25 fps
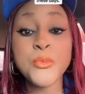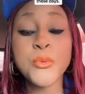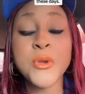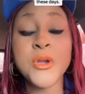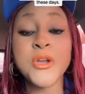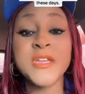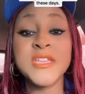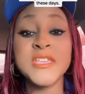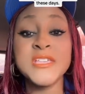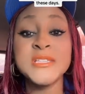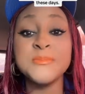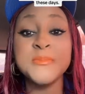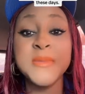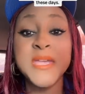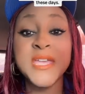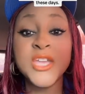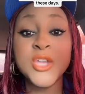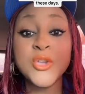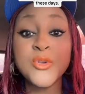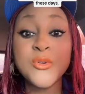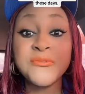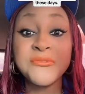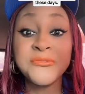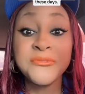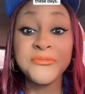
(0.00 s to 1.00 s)
where he's
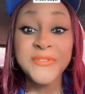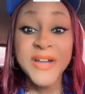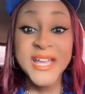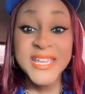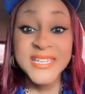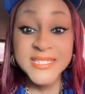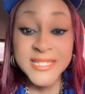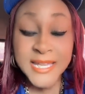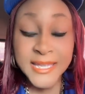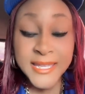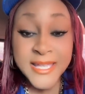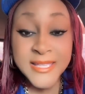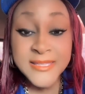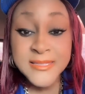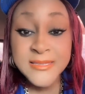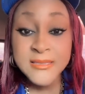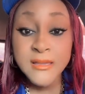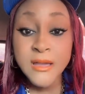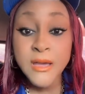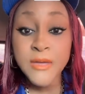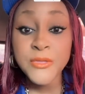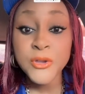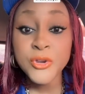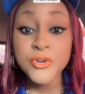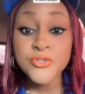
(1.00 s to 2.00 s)
making you fight against
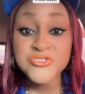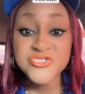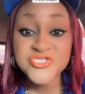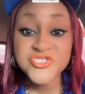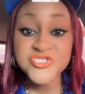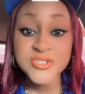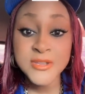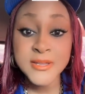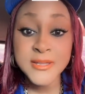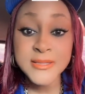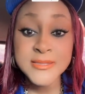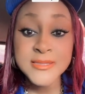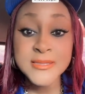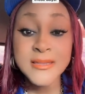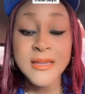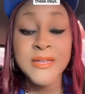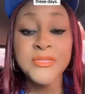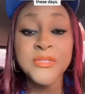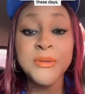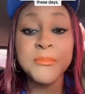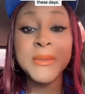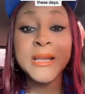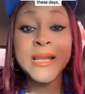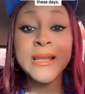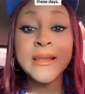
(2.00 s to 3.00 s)
other Christians,
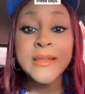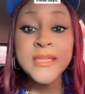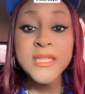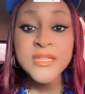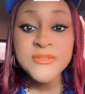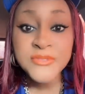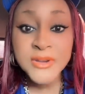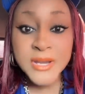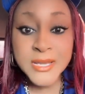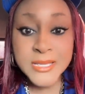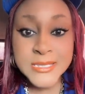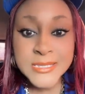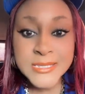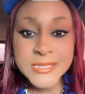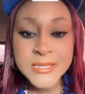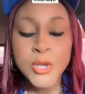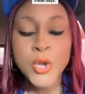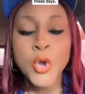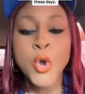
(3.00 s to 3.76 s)
other believers.